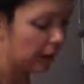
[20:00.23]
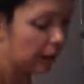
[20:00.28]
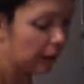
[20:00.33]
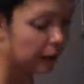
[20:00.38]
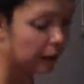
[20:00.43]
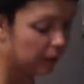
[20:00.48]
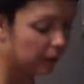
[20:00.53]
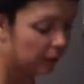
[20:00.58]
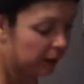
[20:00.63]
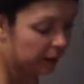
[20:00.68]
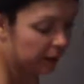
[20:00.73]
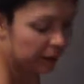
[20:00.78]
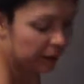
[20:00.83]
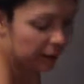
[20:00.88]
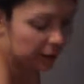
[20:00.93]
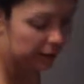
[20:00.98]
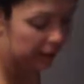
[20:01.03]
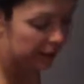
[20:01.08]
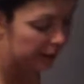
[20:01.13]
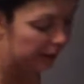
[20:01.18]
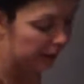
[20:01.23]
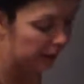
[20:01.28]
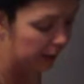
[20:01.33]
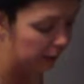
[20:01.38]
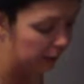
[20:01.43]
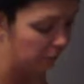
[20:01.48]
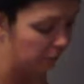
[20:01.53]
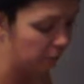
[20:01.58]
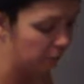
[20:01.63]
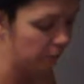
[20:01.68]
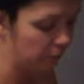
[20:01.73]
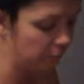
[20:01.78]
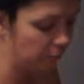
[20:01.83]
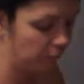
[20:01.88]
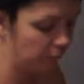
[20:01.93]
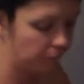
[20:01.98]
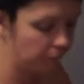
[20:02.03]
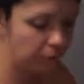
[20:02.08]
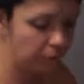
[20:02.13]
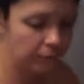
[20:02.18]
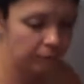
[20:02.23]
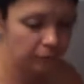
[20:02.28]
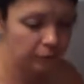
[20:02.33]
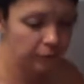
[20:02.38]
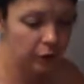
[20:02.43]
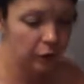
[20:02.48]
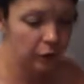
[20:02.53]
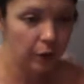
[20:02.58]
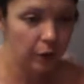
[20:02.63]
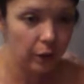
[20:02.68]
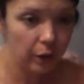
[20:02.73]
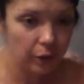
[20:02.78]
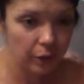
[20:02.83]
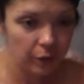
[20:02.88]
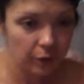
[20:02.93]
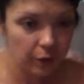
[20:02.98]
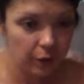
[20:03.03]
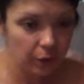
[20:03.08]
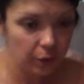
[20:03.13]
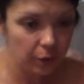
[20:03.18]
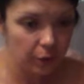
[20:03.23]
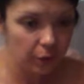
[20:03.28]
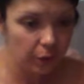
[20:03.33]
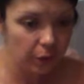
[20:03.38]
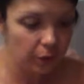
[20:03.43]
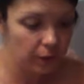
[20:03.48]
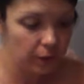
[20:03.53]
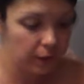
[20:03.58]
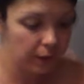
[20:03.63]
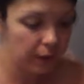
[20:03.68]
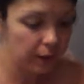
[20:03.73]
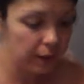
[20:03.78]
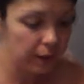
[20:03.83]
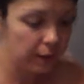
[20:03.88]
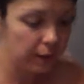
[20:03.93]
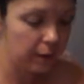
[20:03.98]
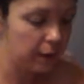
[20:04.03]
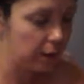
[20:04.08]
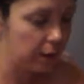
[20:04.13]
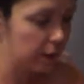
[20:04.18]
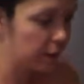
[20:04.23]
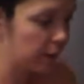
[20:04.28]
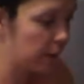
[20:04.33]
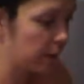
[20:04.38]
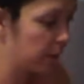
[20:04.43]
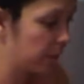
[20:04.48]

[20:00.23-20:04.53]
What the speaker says: the amazing tea, you can also use this